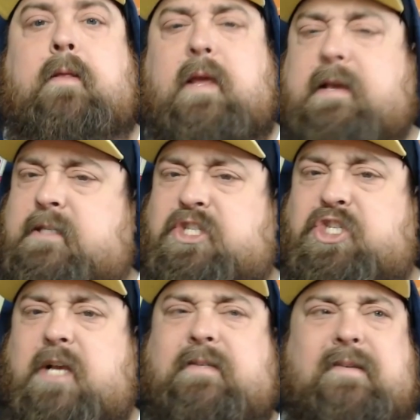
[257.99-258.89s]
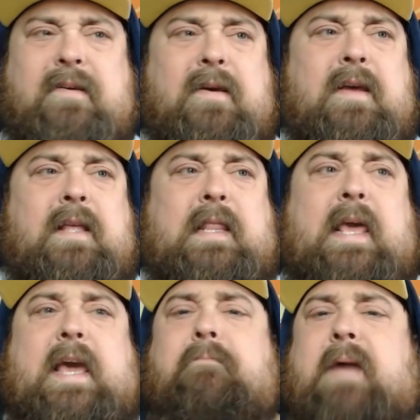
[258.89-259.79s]
Like it's just
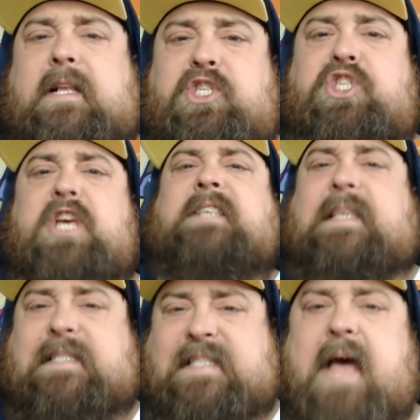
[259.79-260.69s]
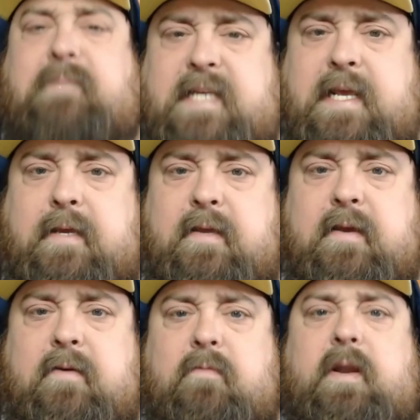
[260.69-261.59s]
like my chest is empty
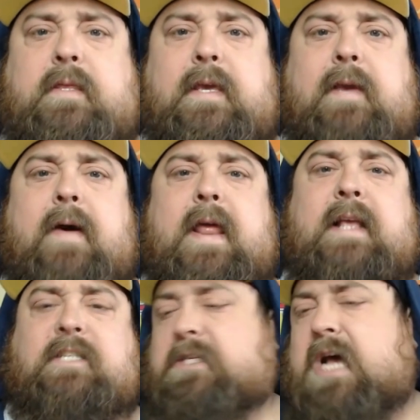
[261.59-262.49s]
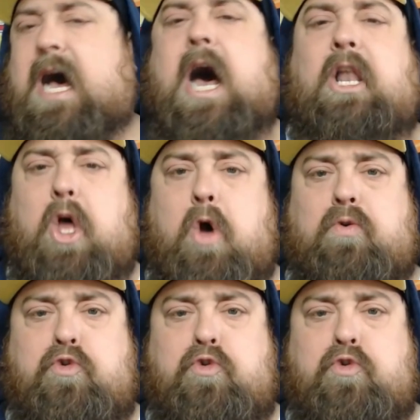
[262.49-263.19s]
when I think about it. It's just hollow.